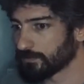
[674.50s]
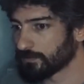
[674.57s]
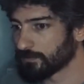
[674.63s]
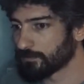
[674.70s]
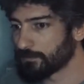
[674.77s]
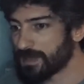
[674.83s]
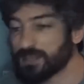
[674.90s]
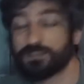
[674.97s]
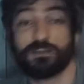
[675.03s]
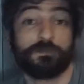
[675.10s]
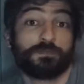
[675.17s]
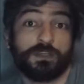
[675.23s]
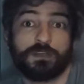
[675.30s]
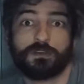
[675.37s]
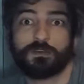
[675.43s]
make
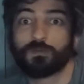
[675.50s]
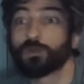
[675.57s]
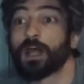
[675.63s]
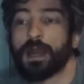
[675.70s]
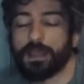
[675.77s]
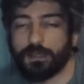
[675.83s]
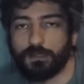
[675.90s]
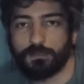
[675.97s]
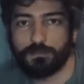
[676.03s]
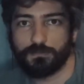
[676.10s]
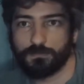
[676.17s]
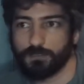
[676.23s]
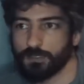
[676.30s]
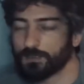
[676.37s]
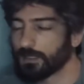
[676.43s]
something you like,
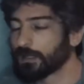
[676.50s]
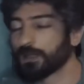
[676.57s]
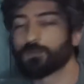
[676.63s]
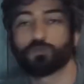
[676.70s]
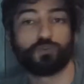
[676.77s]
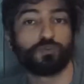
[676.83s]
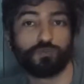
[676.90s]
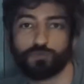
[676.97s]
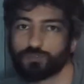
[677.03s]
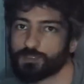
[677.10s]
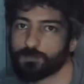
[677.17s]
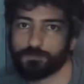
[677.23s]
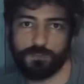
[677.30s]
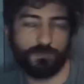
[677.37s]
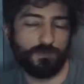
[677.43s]
and then I will do
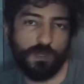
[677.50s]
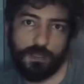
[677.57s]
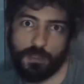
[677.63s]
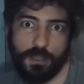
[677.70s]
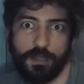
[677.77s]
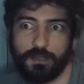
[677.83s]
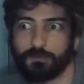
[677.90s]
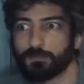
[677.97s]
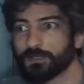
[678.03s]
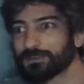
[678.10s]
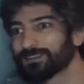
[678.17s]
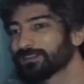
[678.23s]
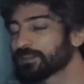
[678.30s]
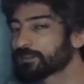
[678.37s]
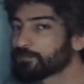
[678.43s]
something I like,
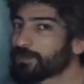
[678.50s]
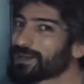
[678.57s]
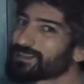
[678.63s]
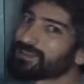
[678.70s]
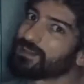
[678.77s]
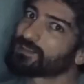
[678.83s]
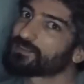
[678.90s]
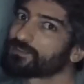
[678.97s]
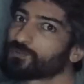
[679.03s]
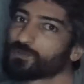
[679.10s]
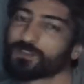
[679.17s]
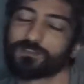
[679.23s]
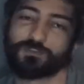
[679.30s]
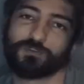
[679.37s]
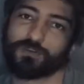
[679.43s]
but it might not
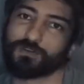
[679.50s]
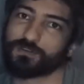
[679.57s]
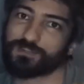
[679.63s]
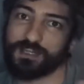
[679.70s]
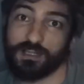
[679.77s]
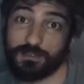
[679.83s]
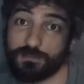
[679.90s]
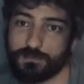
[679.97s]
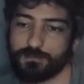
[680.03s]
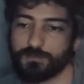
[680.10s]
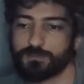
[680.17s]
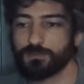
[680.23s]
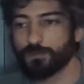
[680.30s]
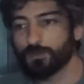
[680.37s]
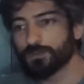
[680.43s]
suit your
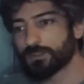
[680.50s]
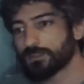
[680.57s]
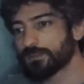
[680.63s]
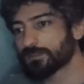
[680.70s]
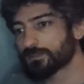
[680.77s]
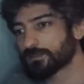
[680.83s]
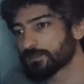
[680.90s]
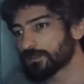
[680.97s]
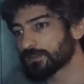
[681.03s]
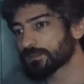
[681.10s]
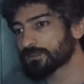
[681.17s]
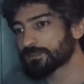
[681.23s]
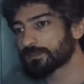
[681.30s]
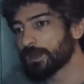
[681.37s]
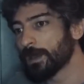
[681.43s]
taste. So these
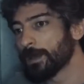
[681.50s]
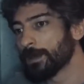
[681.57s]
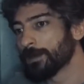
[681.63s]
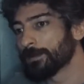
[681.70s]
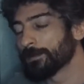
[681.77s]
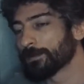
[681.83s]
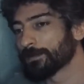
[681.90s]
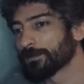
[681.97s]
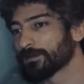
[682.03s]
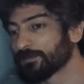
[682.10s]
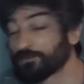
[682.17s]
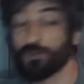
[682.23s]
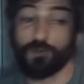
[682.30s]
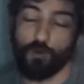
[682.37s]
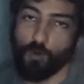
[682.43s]
things,
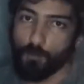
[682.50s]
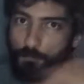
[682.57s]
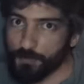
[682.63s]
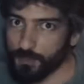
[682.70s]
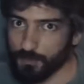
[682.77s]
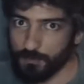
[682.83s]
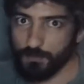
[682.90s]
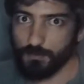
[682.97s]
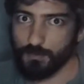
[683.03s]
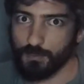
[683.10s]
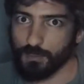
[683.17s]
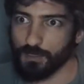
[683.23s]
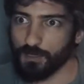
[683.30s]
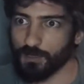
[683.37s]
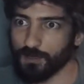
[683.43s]
if you're open,
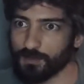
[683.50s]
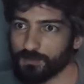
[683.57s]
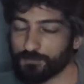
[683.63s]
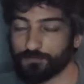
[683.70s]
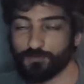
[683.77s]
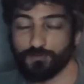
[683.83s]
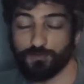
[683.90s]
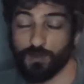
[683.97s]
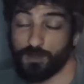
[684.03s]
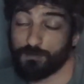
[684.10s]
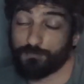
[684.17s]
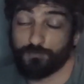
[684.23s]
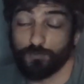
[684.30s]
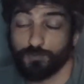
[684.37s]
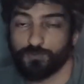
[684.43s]
if you
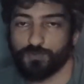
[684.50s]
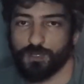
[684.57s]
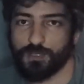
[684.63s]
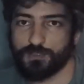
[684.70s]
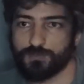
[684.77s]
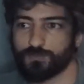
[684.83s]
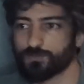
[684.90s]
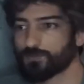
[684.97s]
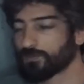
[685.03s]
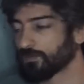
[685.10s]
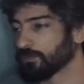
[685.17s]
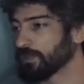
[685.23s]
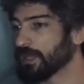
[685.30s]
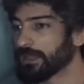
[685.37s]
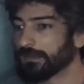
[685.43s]
have full
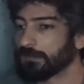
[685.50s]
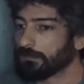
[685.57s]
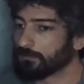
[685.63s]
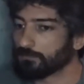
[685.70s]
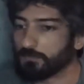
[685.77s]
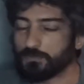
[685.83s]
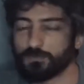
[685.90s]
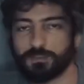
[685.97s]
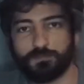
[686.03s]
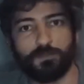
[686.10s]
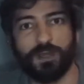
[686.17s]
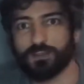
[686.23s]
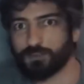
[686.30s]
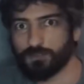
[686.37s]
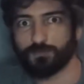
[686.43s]
trust, then it
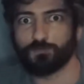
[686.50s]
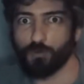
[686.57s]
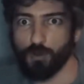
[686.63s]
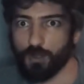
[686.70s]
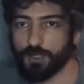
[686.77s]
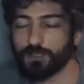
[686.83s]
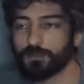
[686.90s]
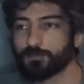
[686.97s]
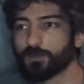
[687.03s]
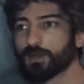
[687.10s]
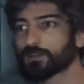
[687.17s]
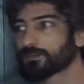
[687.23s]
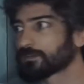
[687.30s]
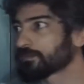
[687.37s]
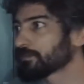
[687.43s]
might work. But